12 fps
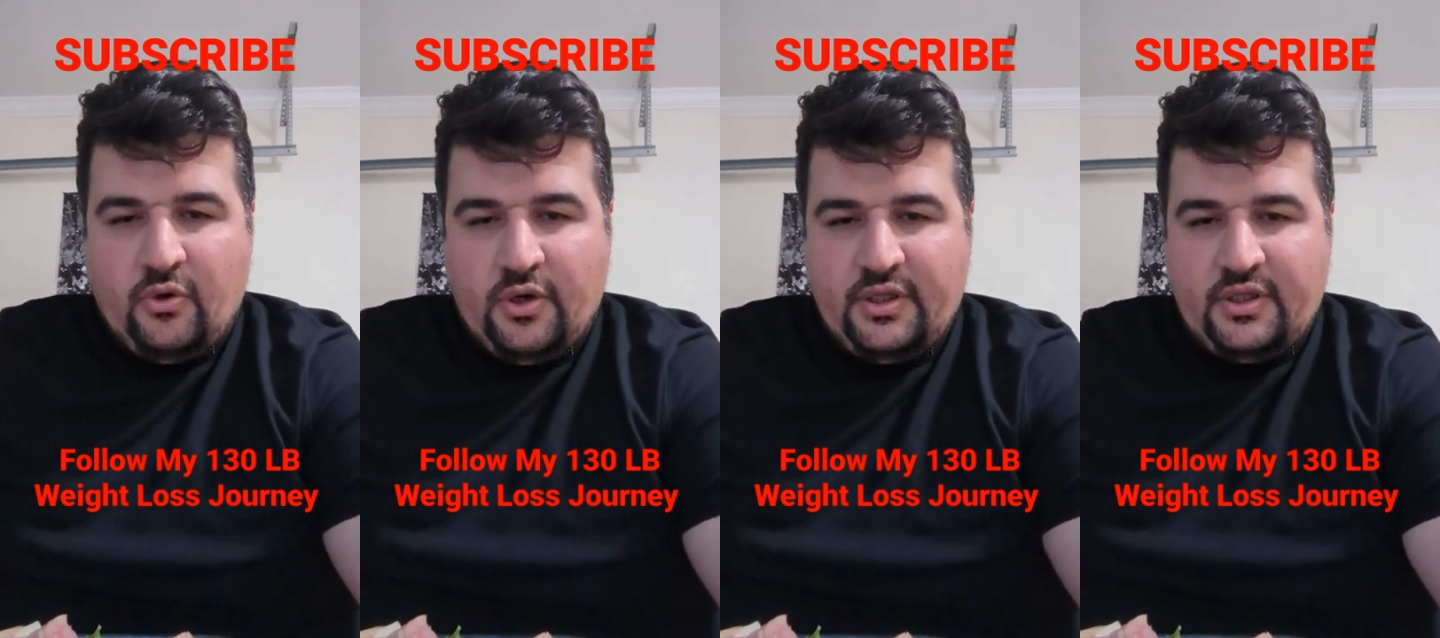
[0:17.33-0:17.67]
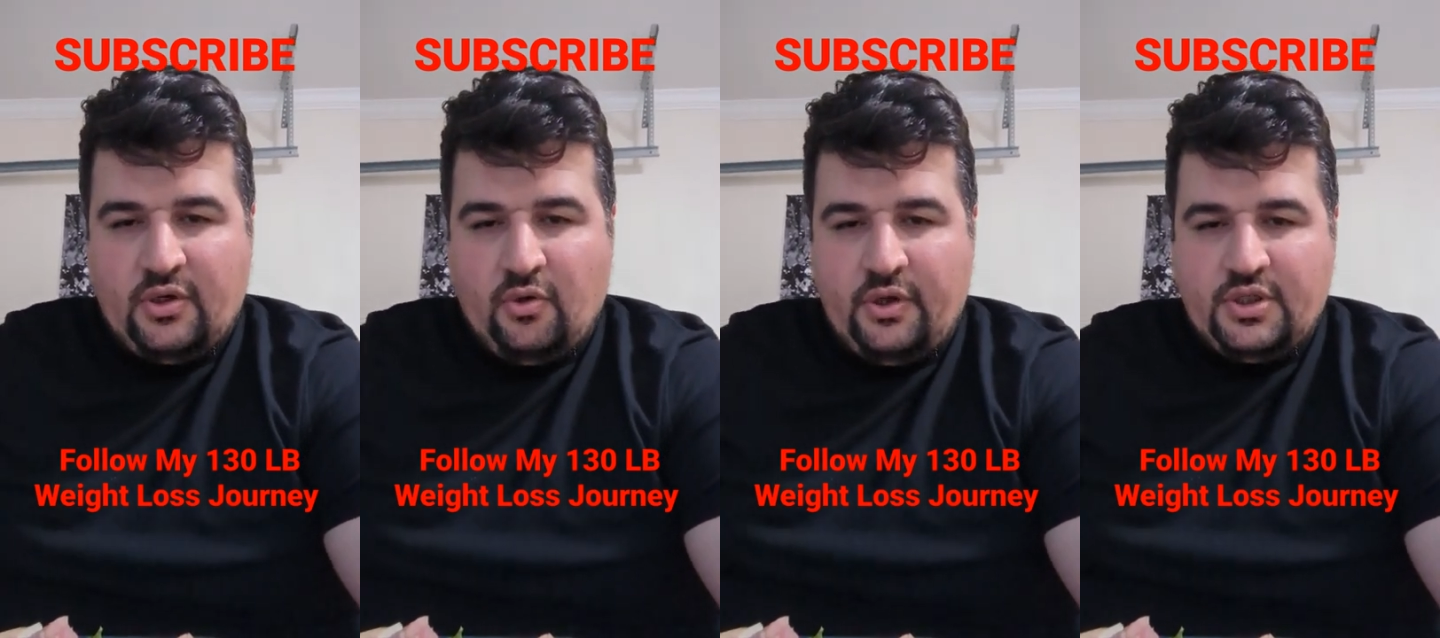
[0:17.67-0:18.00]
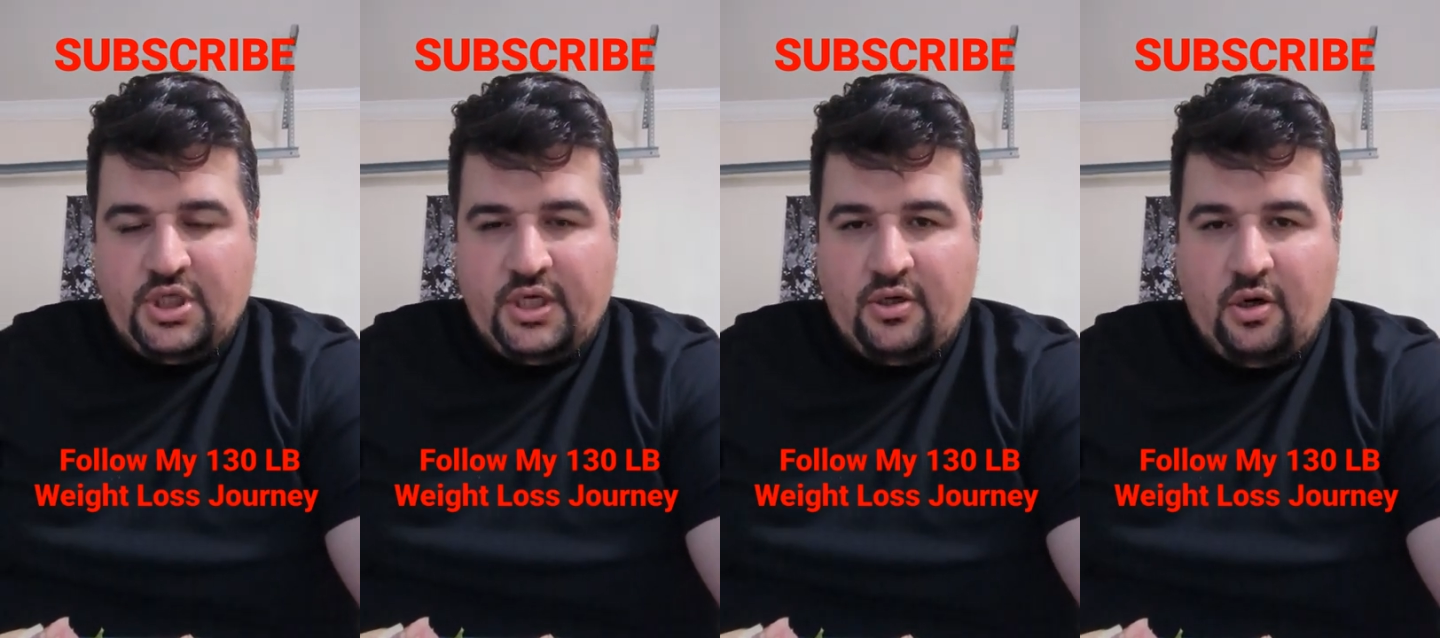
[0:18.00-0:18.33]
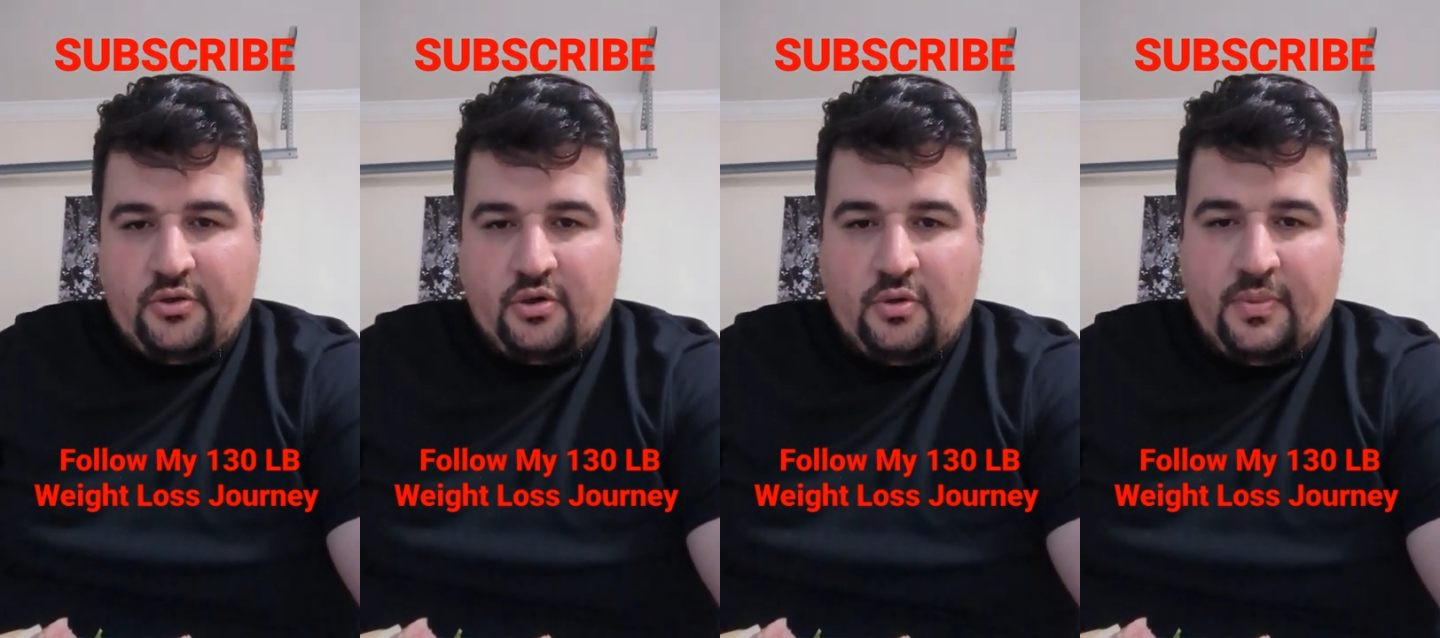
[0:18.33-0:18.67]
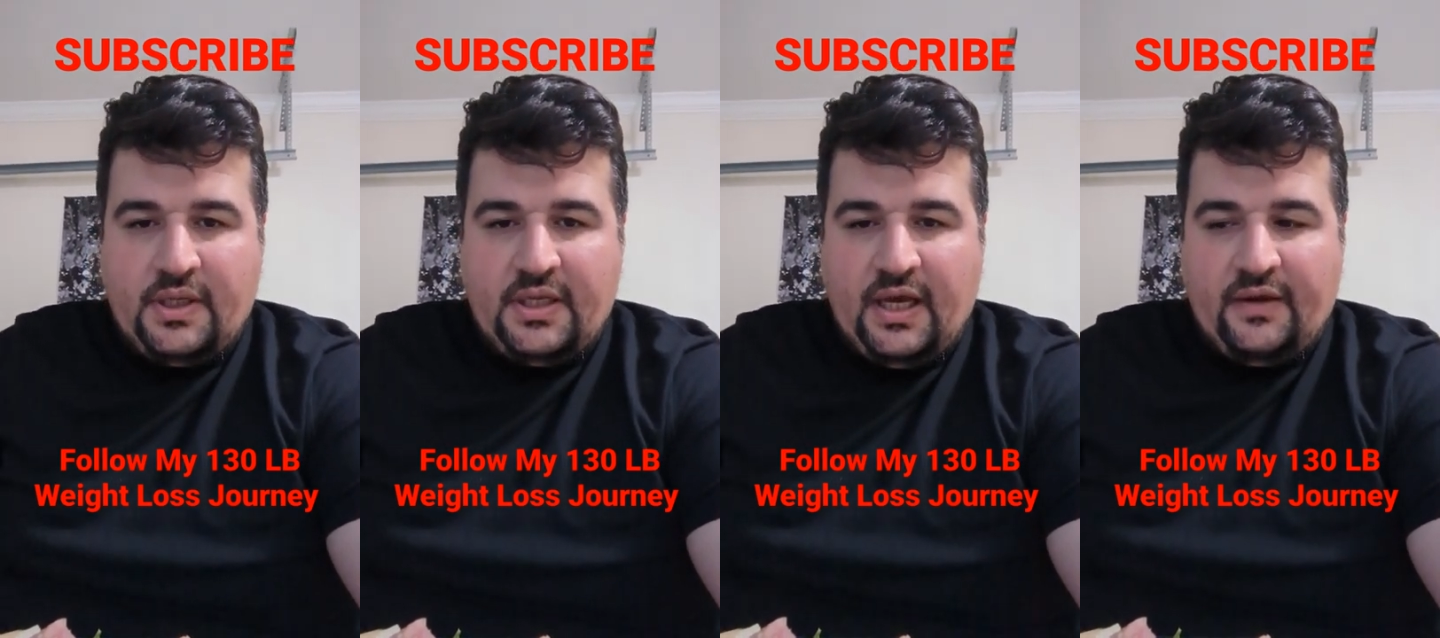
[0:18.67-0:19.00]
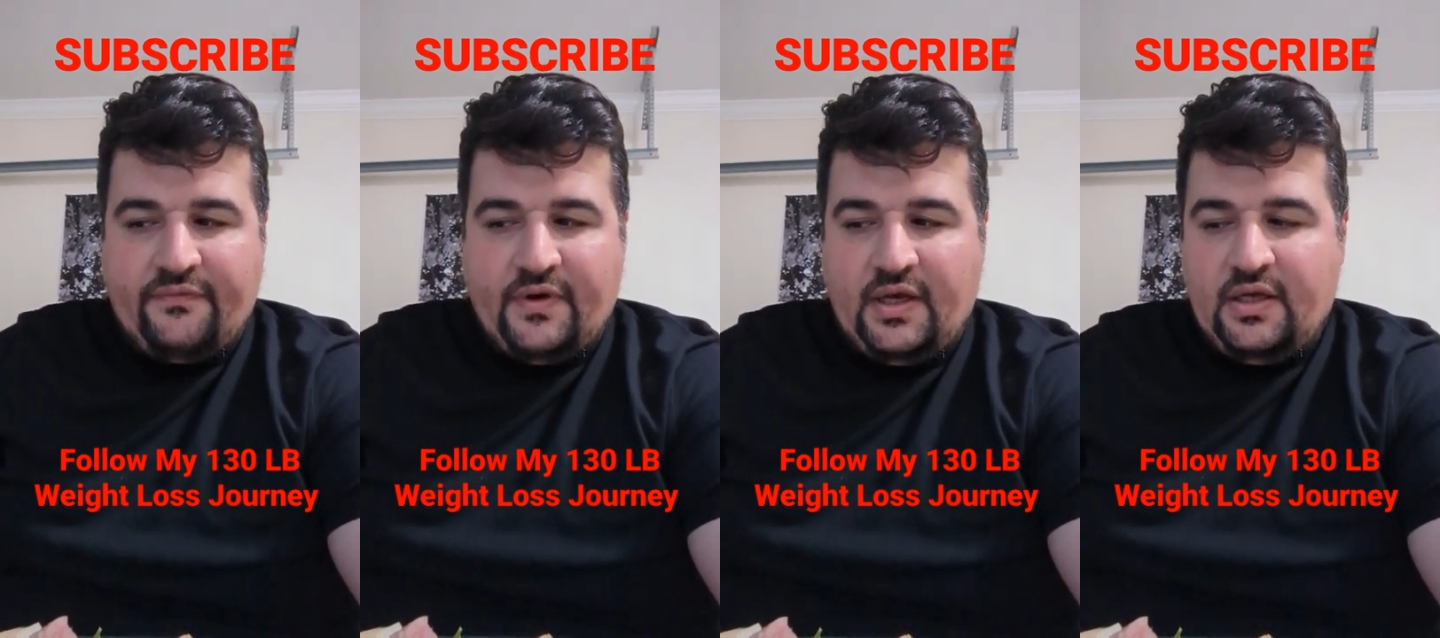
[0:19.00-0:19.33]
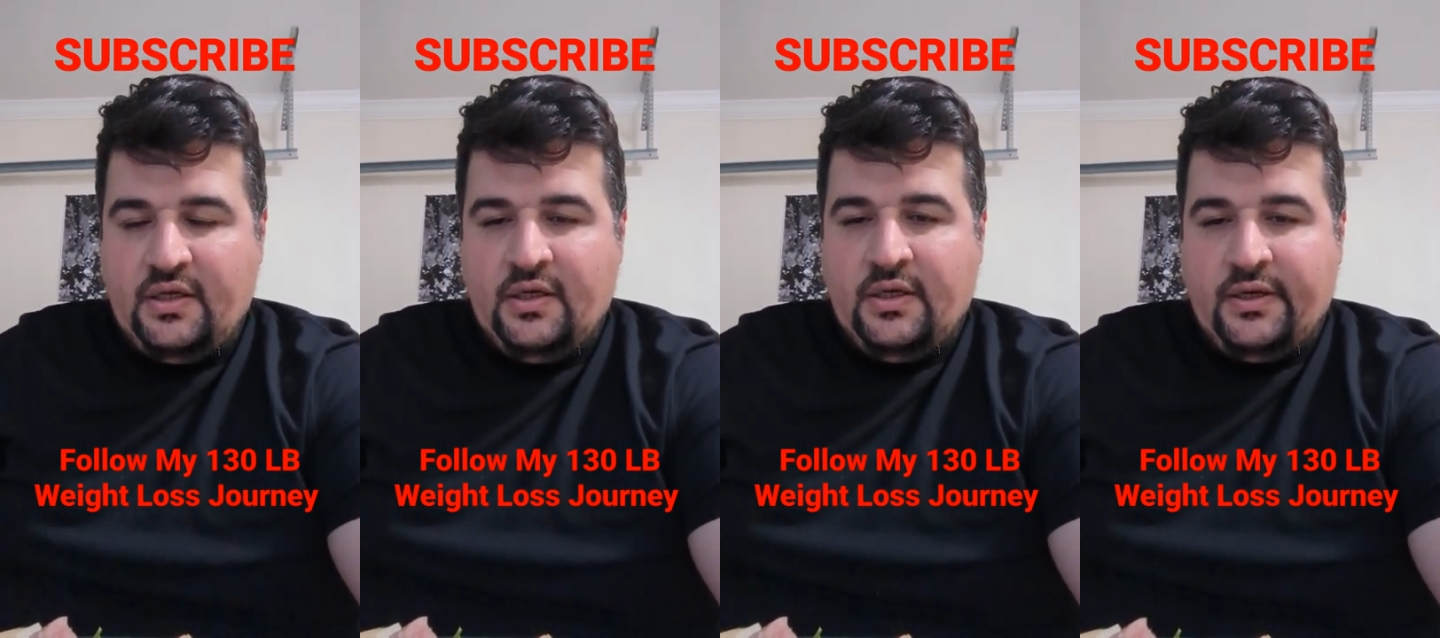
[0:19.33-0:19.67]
quickly growing chain called Urbane Cafe.